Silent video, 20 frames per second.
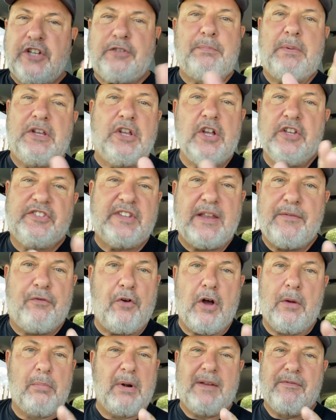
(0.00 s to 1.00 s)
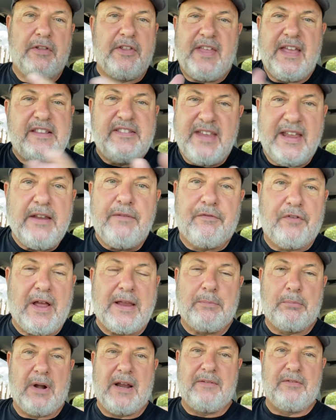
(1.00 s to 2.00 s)
just because they fought bravely. They did
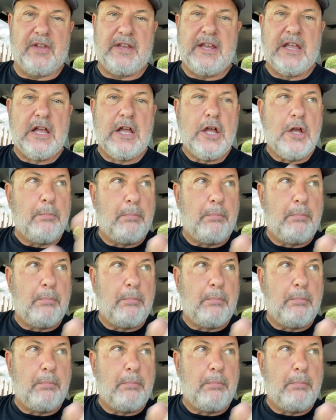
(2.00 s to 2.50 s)
fight bravely.